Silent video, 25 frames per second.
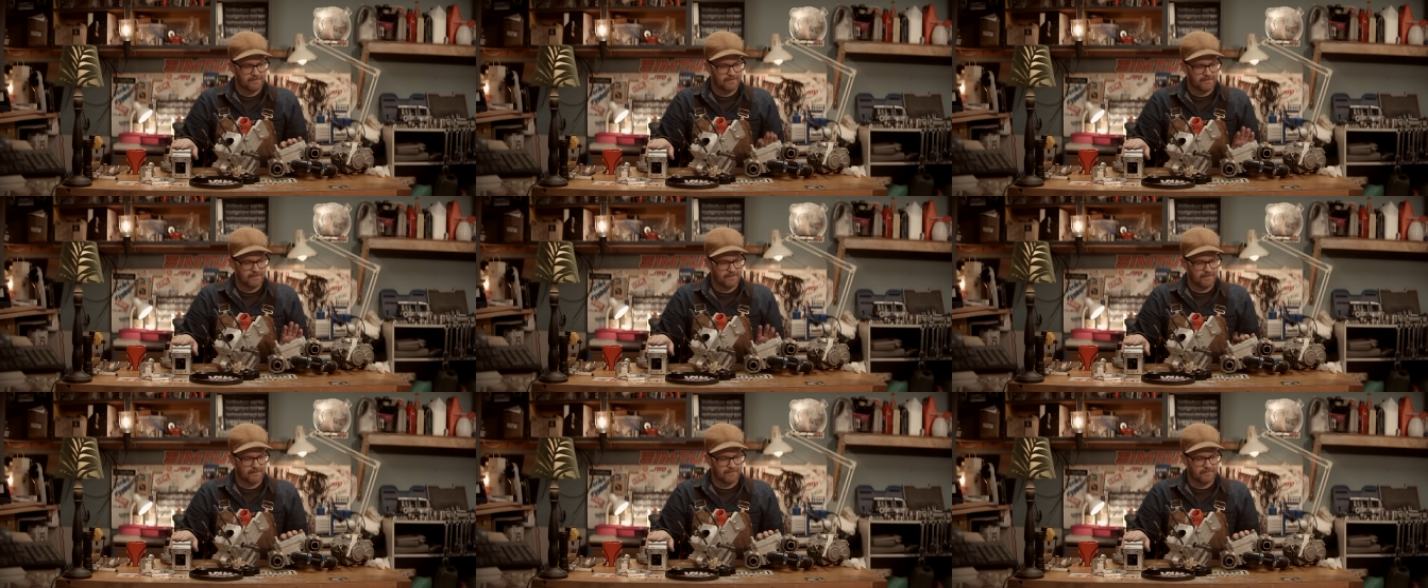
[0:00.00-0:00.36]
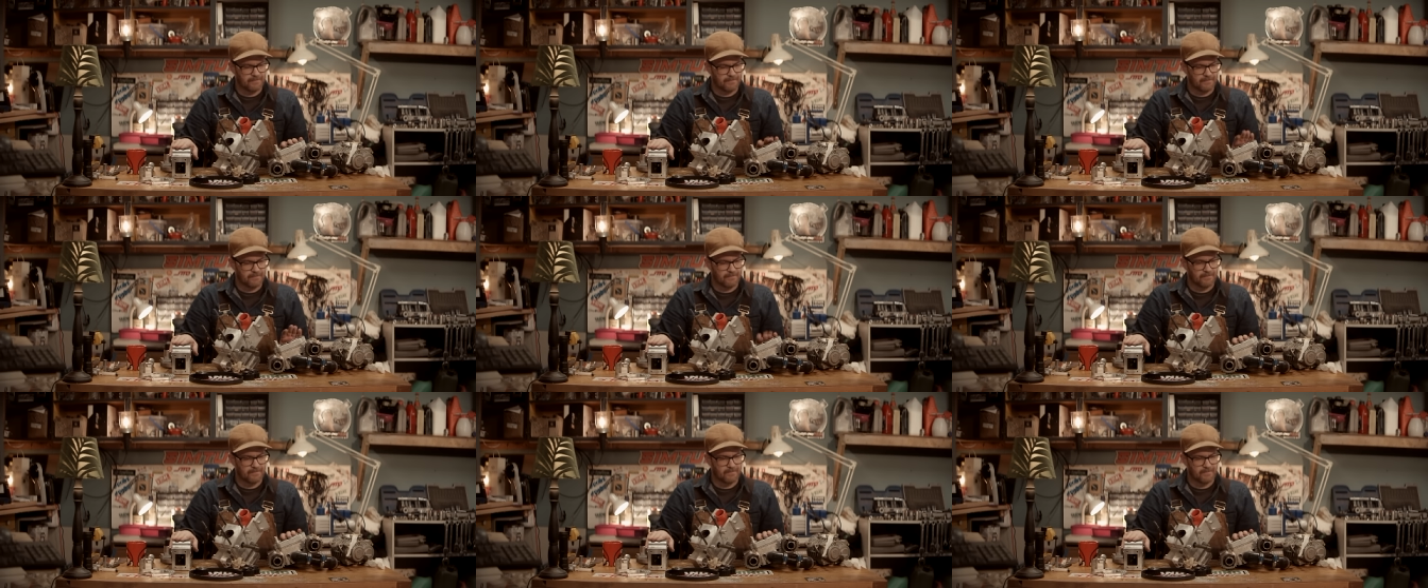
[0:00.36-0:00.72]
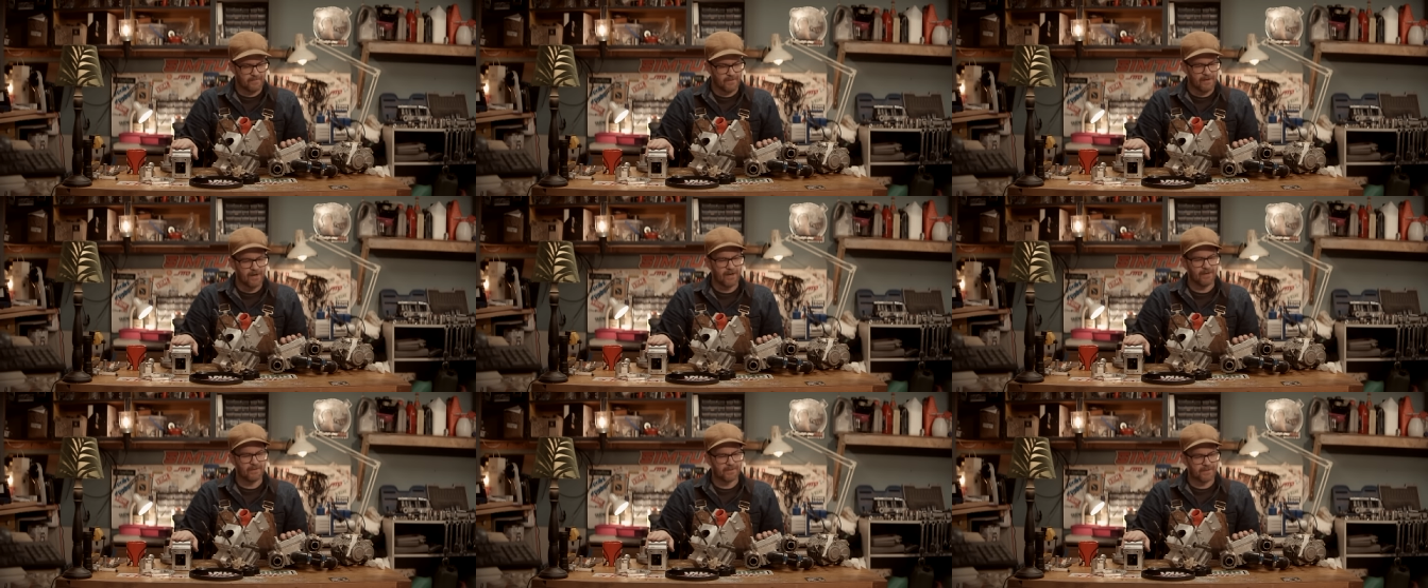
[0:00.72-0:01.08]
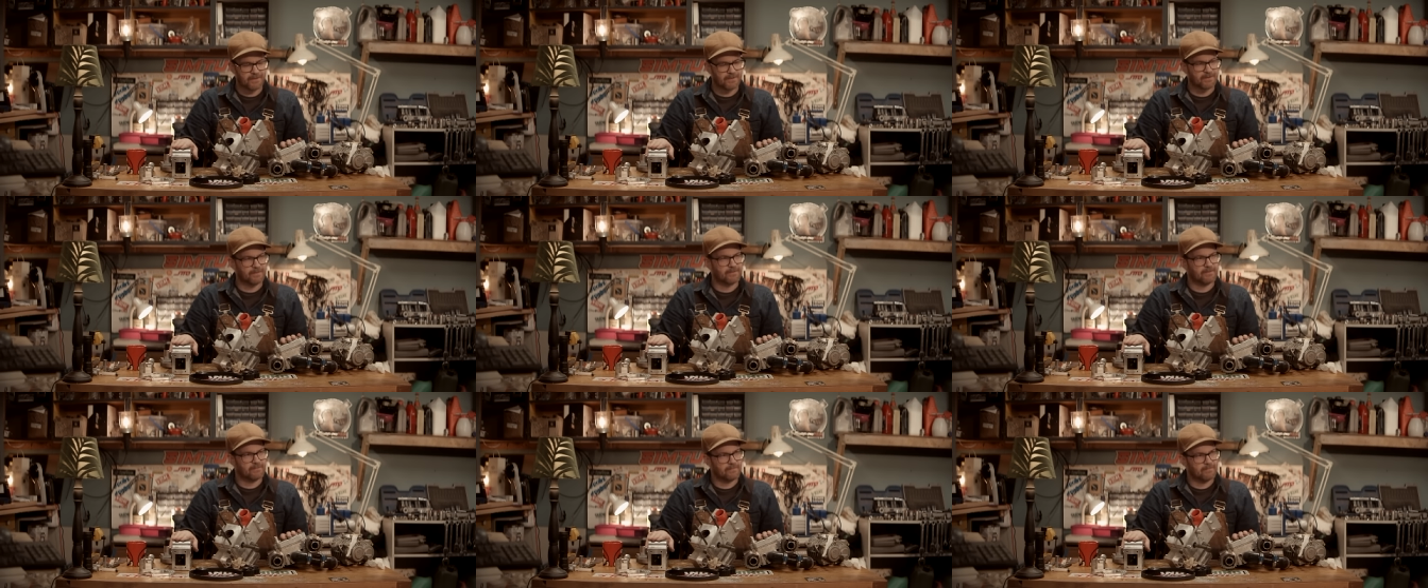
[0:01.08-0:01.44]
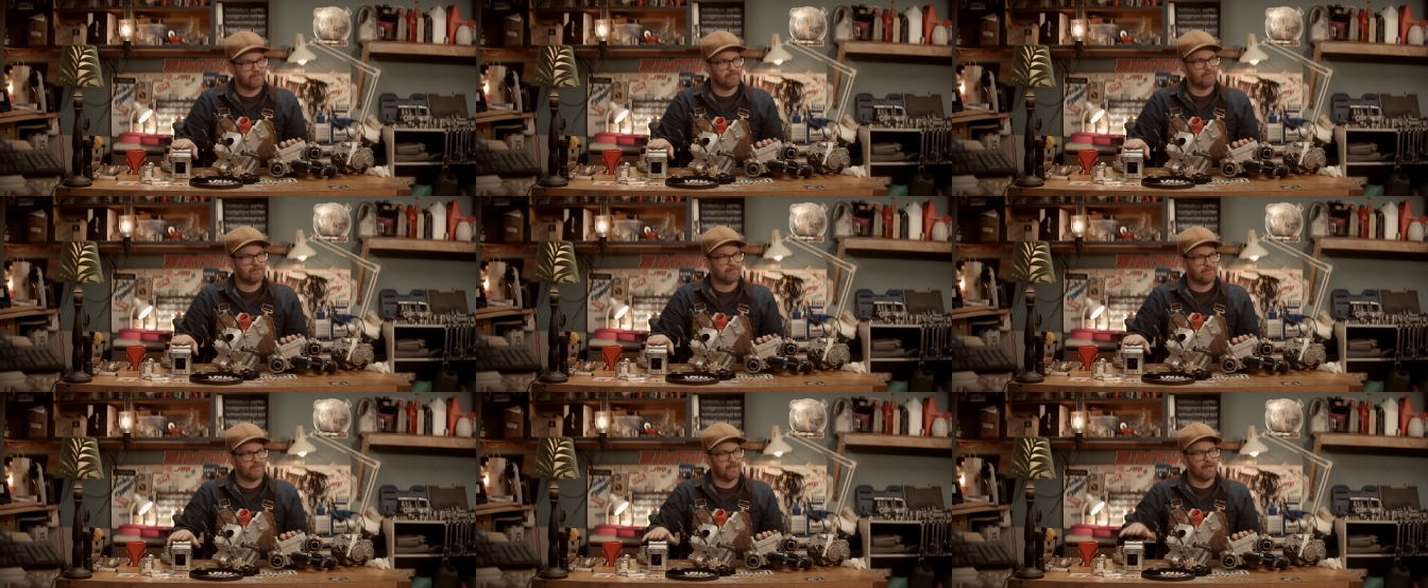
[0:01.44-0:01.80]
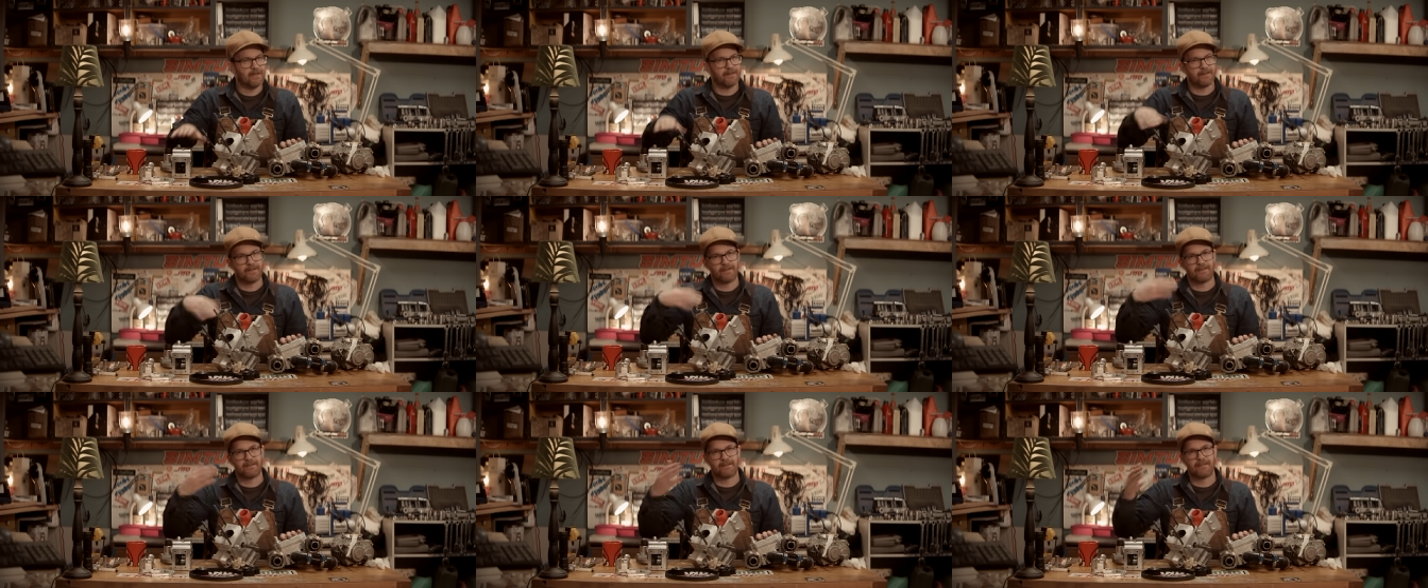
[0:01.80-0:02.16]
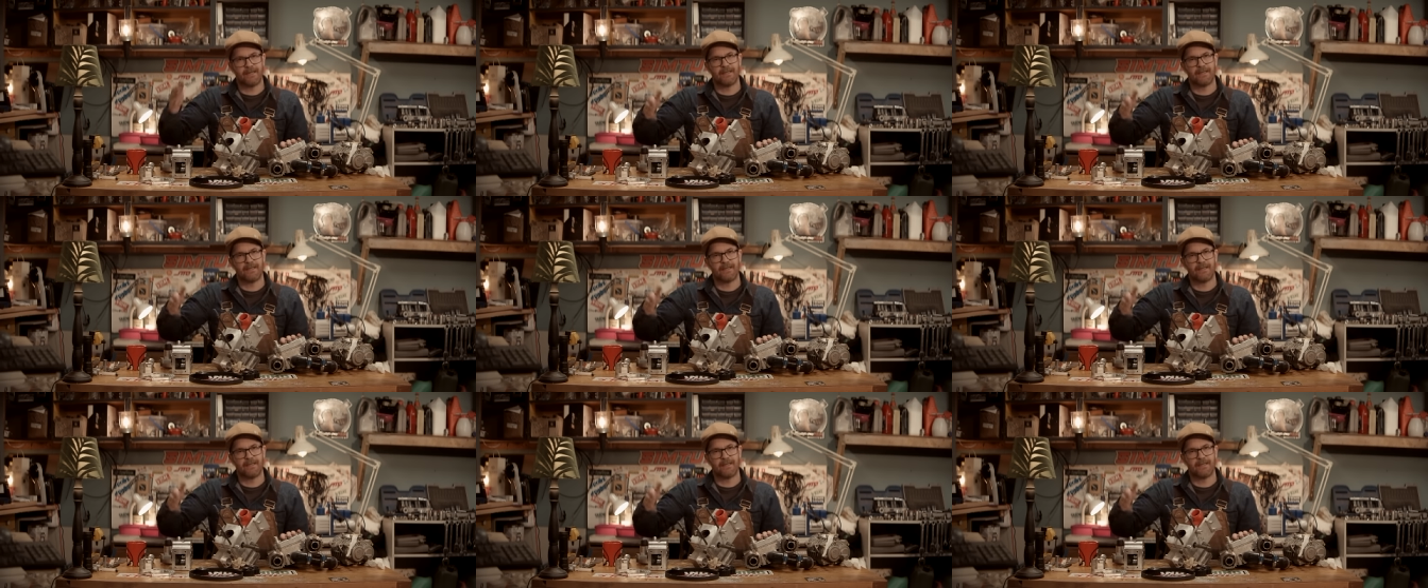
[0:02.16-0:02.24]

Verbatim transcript: uh, without like